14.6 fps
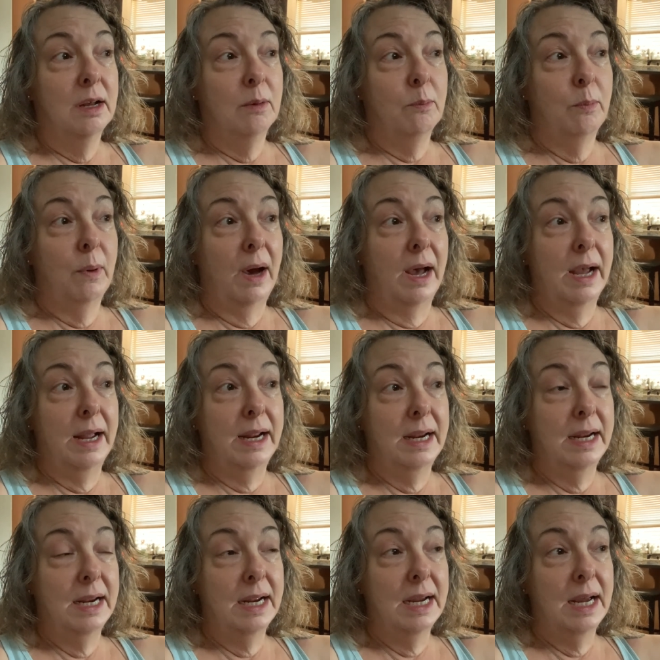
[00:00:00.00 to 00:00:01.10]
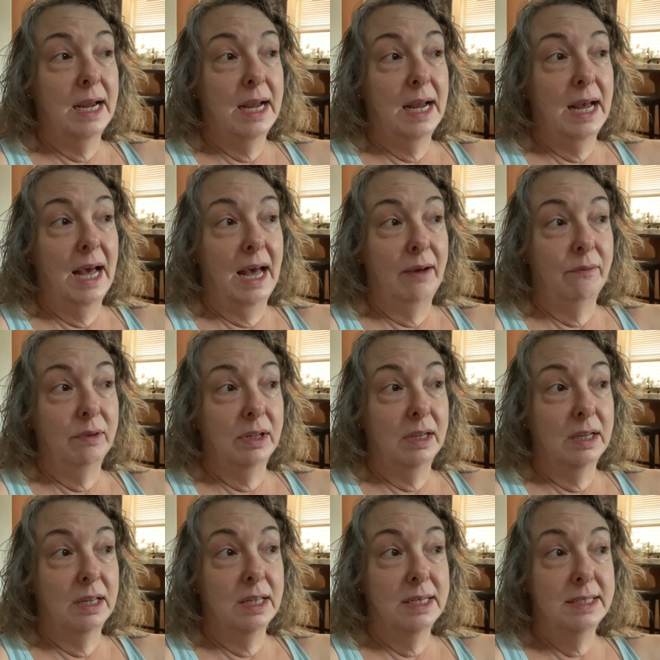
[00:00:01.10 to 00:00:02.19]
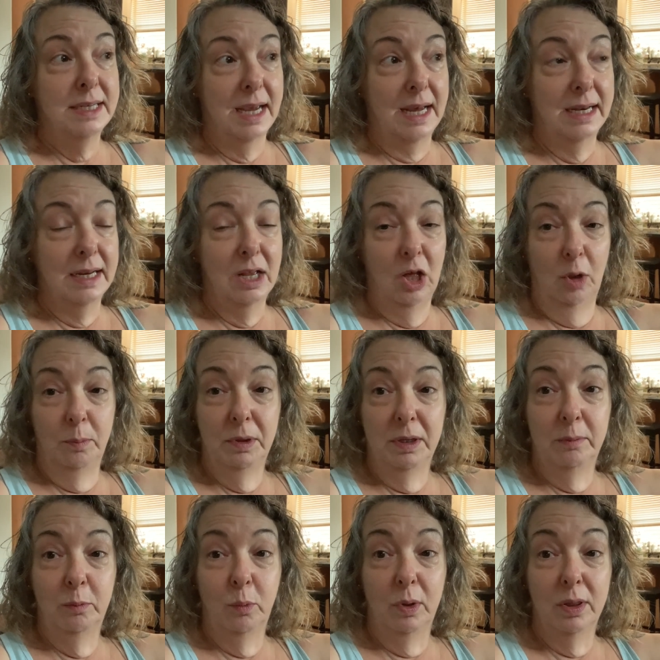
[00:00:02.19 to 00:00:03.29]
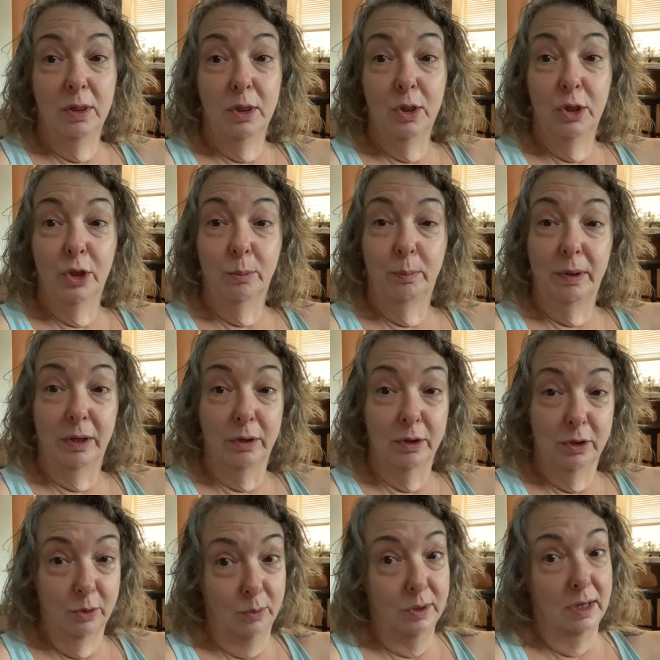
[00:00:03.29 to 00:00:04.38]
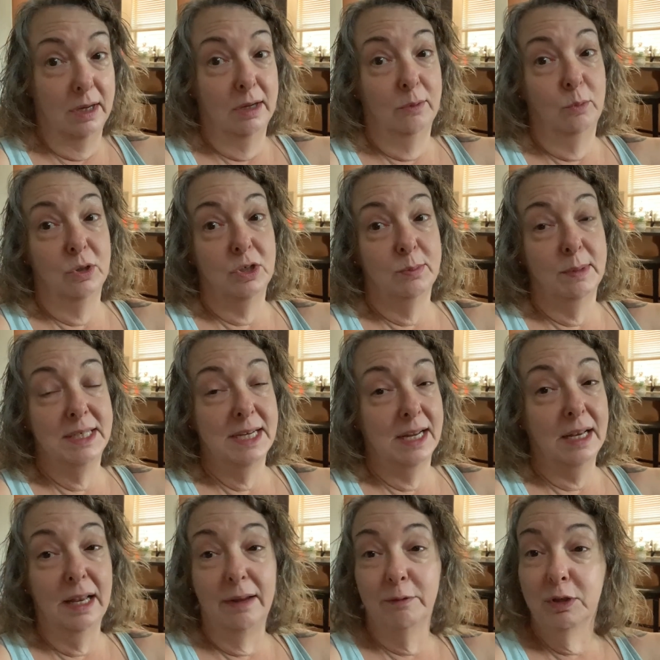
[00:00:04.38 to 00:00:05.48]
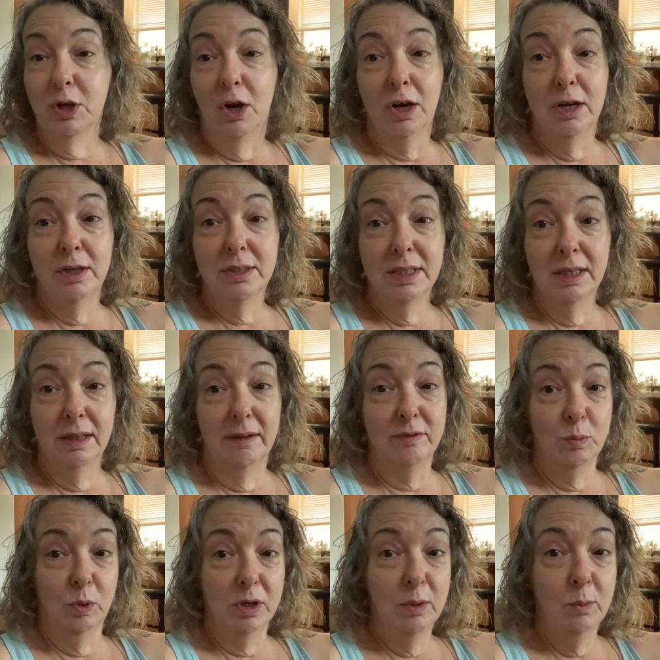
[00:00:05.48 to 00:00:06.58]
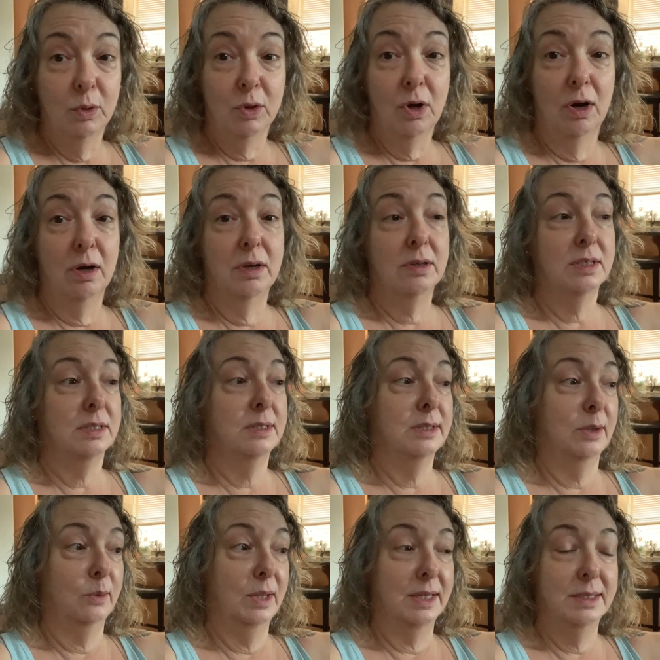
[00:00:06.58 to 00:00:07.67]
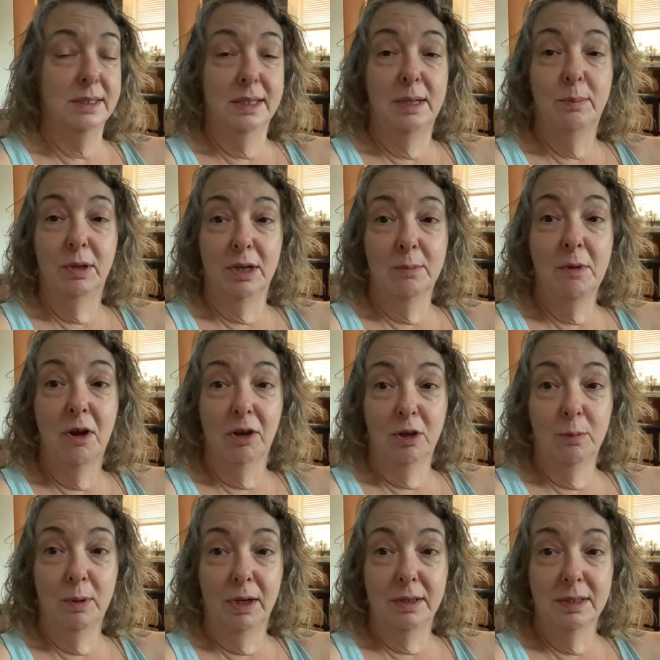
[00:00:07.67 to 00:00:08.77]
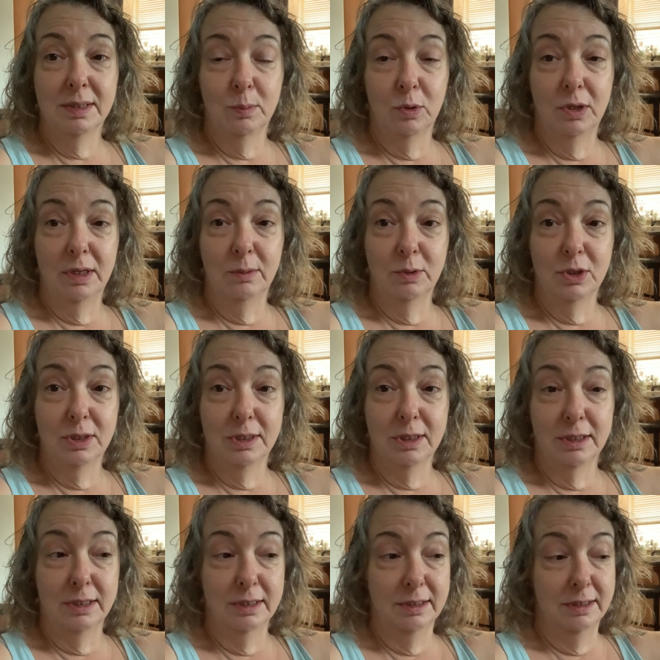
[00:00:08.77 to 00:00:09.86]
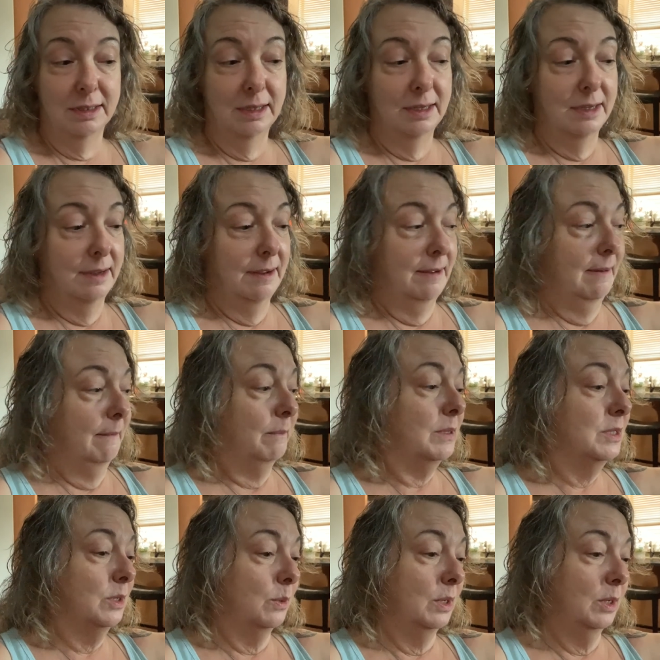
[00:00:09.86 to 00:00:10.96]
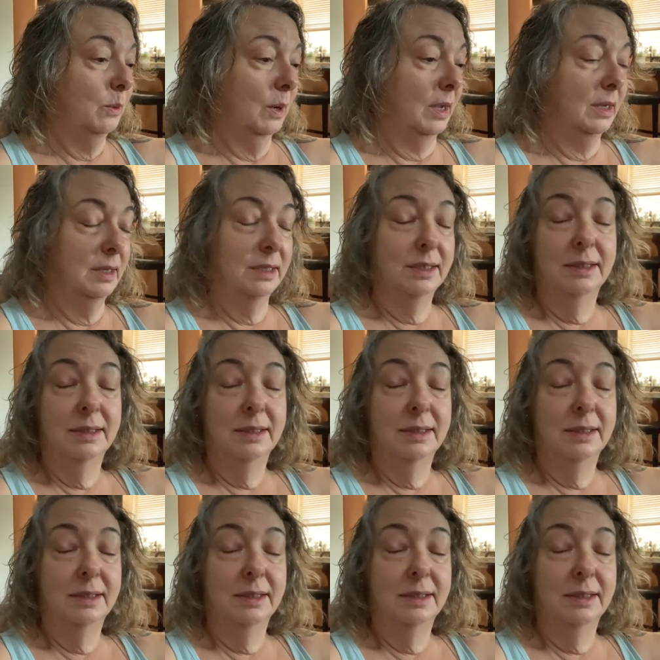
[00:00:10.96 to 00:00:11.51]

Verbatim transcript: by having Dad help him with the Barracuda, which my dad loves cars. He loves working with cars, and so that's keeping him occupied this morning, which is good. So anyway,